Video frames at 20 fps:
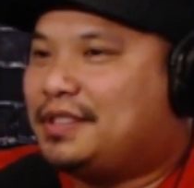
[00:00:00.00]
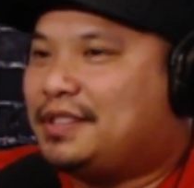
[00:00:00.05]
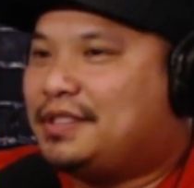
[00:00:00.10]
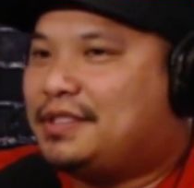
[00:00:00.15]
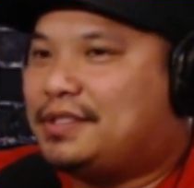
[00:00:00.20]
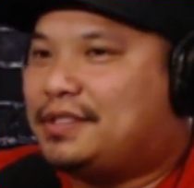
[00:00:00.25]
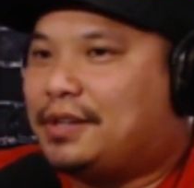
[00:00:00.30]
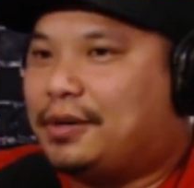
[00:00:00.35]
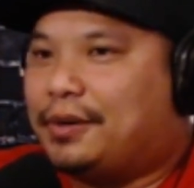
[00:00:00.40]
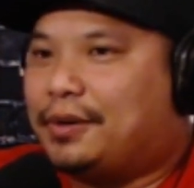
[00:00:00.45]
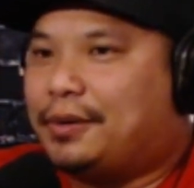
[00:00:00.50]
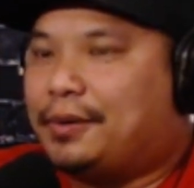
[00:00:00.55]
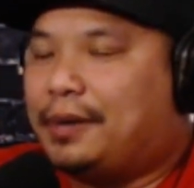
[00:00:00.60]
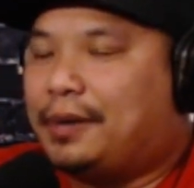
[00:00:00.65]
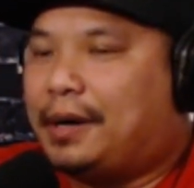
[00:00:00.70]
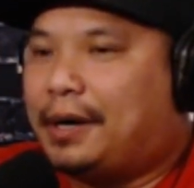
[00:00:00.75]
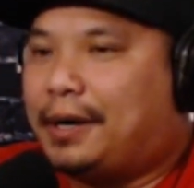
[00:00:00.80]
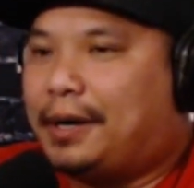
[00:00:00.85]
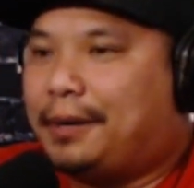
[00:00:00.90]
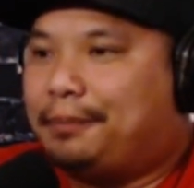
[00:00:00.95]
So,
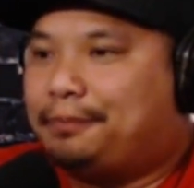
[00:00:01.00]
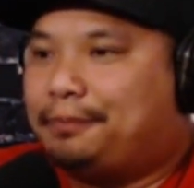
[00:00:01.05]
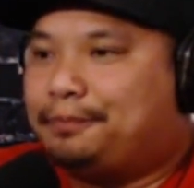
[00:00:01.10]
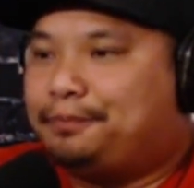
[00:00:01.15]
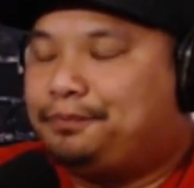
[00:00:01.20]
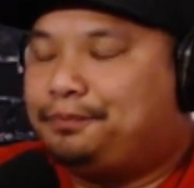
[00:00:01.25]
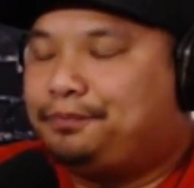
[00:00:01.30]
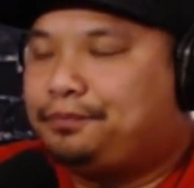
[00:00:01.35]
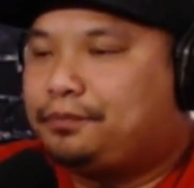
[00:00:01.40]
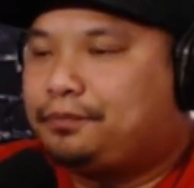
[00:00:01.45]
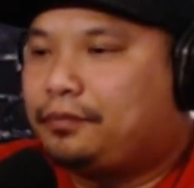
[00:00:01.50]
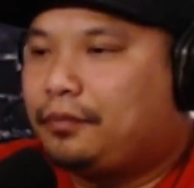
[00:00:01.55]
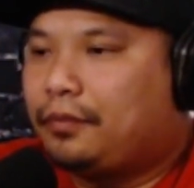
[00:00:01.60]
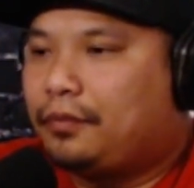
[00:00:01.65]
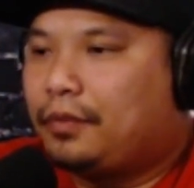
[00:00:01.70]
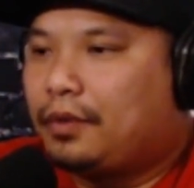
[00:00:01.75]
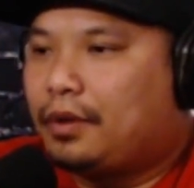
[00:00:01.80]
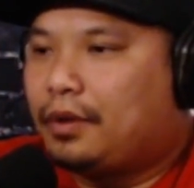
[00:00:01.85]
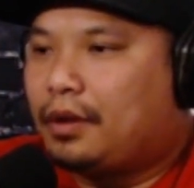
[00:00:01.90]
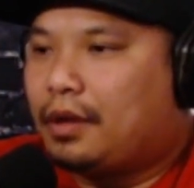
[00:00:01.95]
and
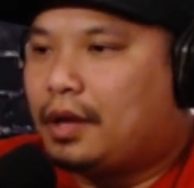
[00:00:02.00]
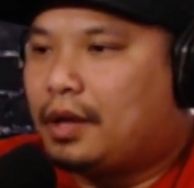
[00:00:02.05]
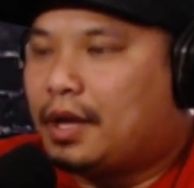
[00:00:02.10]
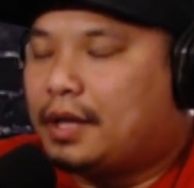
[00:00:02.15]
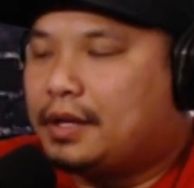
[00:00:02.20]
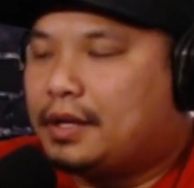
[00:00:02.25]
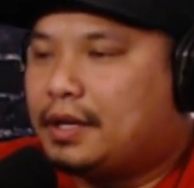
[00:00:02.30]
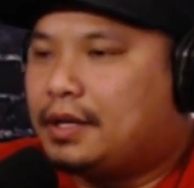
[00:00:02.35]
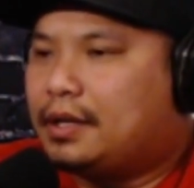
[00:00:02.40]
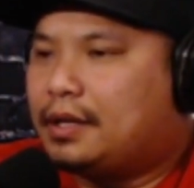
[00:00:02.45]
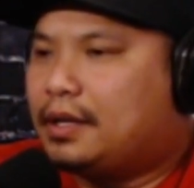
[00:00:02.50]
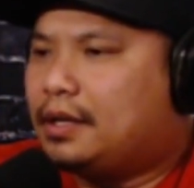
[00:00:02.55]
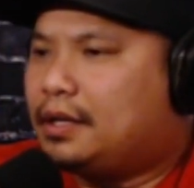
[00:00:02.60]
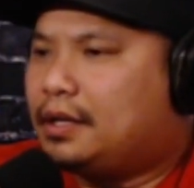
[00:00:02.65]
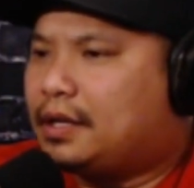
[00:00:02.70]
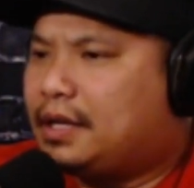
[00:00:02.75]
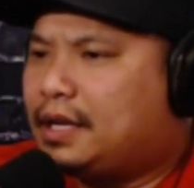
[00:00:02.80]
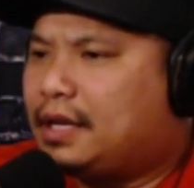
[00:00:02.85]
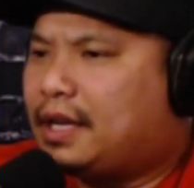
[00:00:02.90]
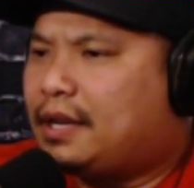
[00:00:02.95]
then
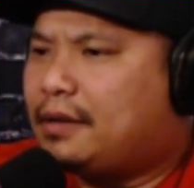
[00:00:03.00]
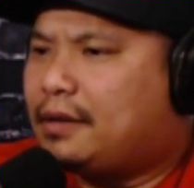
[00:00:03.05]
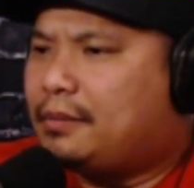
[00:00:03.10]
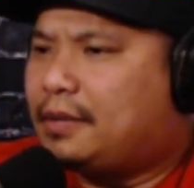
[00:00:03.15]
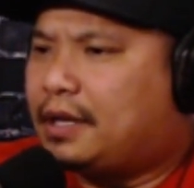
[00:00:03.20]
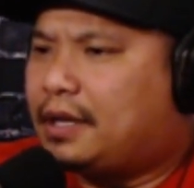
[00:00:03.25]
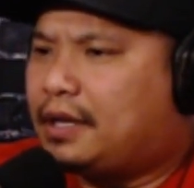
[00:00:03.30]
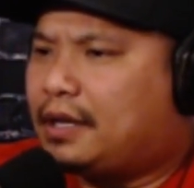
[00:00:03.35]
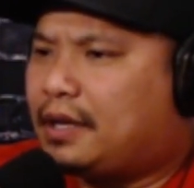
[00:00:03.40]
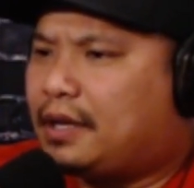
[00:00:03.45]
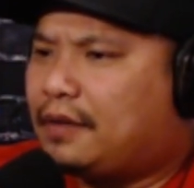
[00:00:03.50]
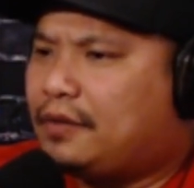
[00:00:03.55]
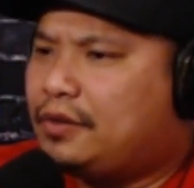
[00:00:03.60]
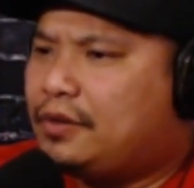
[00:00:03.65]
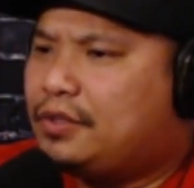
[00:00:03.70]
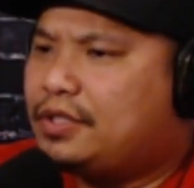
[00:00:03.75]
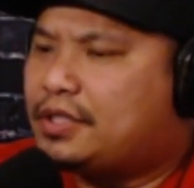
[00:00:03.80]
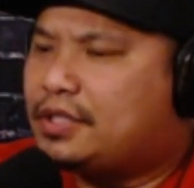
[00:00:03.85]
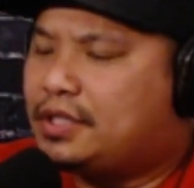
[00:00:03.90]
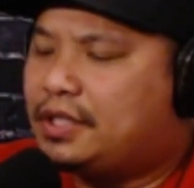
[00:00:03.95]
looking at him, like, if you
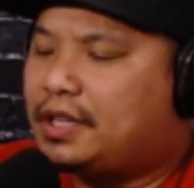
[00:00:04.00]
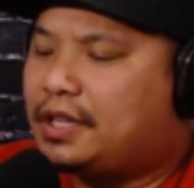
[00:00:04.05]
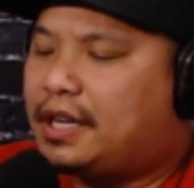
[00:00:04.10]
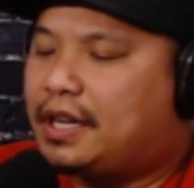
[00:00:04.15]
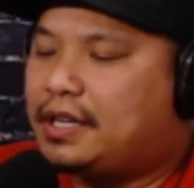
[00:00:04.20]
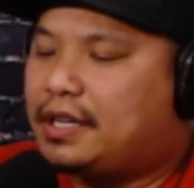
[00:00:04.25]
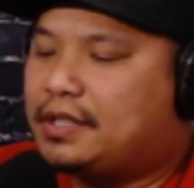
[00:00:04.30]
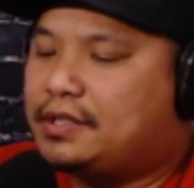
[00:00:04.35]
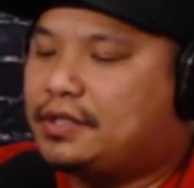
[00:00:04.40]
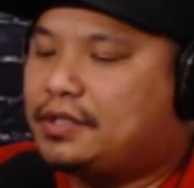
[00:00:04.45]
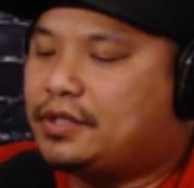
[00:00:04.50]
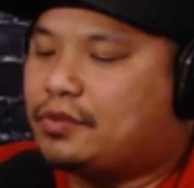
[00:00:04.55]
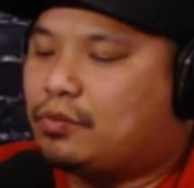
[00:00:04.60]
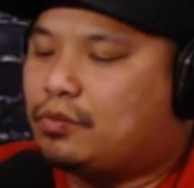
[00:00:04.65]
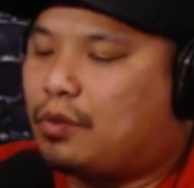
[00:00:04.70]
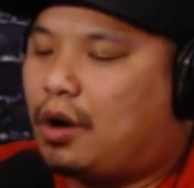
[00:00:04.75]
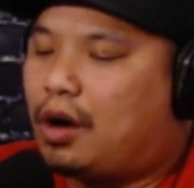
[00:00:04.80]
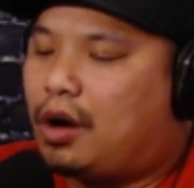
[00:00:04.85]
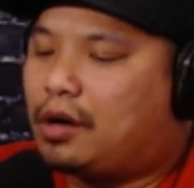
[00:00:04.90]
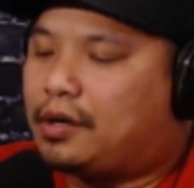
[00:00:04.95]
just look at his just
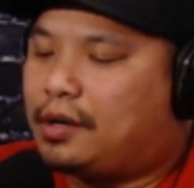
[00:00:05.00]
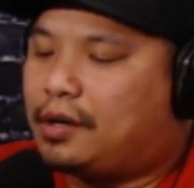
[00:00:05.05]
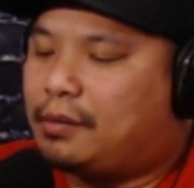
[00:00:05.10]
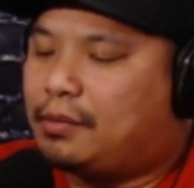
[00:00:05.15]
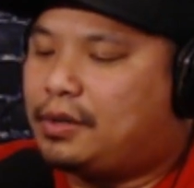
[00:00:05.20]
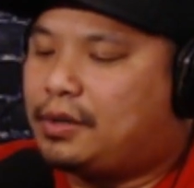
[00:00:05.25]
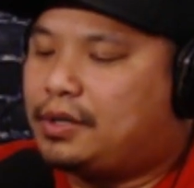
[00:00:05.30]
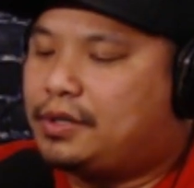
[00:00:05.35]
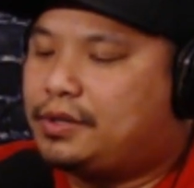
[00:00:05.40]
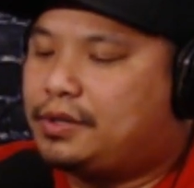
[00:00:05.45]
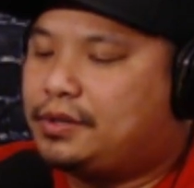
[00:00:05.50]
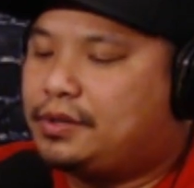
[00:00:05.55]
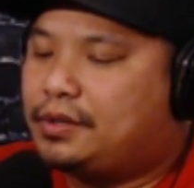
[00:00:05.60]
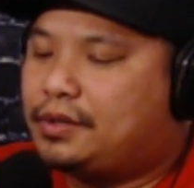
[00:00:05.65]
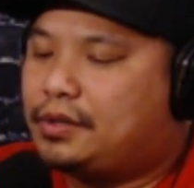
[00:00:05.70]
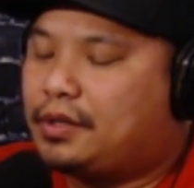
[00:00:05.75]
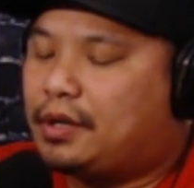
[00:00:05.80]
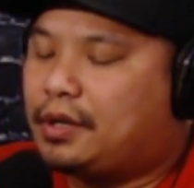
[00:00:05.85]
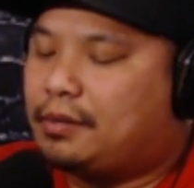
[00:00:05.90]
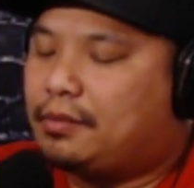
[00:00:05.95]
raw numbers
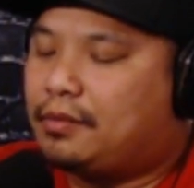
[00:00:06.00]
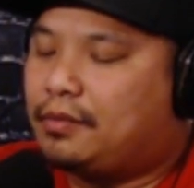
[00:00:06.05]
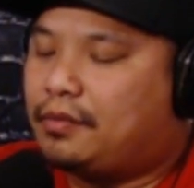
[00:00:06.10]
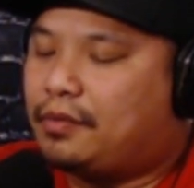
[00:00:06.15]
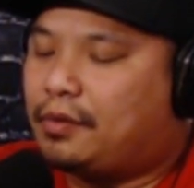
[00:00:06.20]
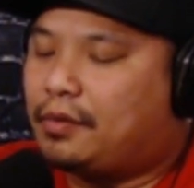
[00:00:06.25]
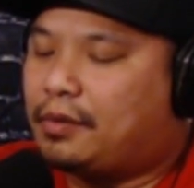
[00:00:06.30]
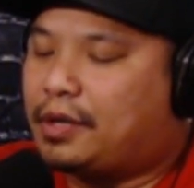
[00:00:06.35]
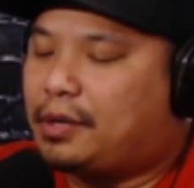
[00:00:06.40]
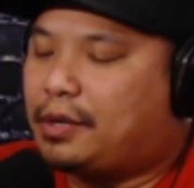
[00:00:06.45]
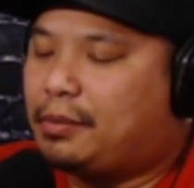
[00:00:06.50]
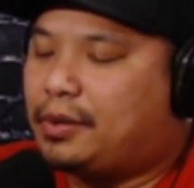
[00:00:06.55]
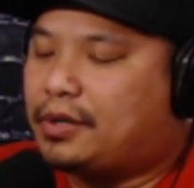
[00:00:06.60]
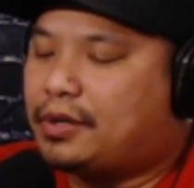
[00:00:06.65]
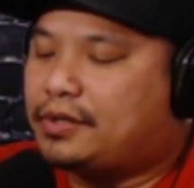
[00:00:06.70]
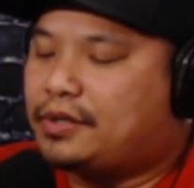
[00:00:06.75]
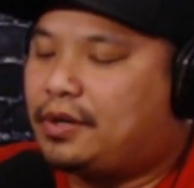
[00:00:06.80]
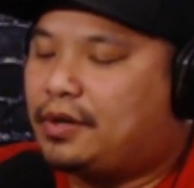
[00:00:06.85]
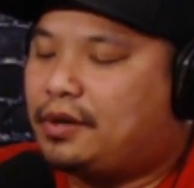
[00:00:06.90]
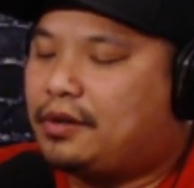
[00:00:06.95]
for Ricky
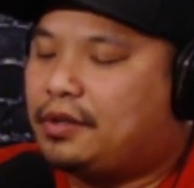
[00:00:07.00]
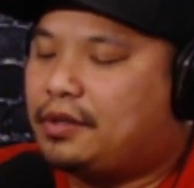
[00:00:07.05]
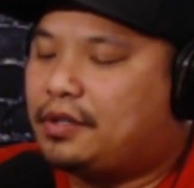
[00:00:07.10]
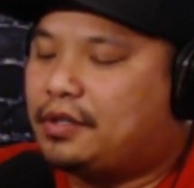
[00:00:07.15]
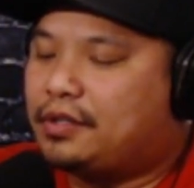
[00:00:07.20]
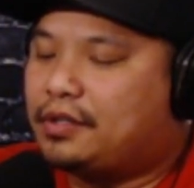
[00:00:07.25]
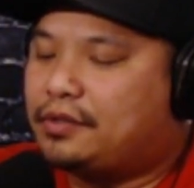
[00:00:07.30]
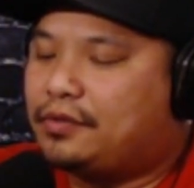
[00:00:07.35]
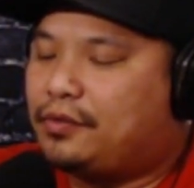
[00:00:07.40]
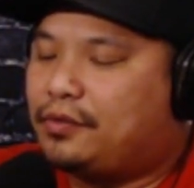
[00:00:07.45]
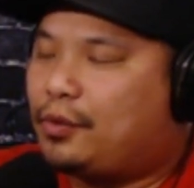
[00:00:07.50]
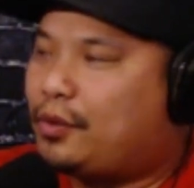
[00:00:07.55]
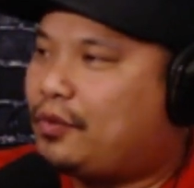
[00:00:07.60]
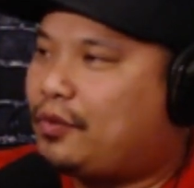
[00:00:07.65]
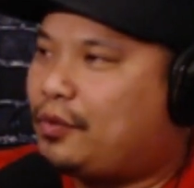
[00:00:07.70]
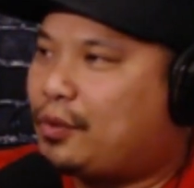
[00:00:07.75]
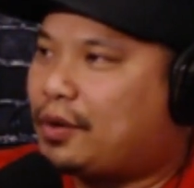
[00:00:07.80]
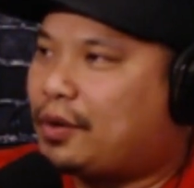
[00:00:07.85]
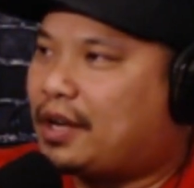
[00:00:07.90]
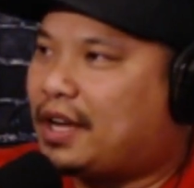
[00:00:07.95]
Pearsall, he's a
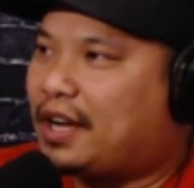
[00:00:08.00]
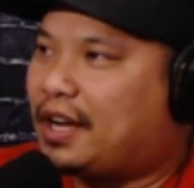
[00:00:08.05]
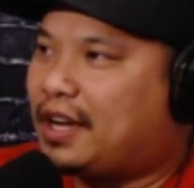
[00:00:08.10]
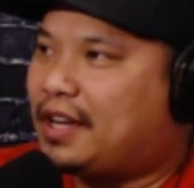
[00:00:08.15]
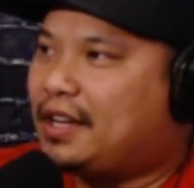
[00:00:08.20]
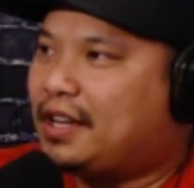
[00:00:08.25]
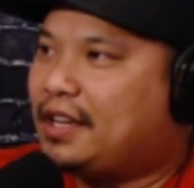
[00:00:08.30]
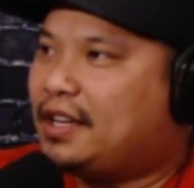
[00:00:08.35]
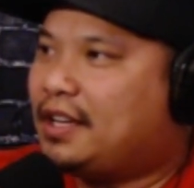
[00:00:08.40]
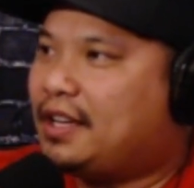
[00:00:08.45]
4'4" guy.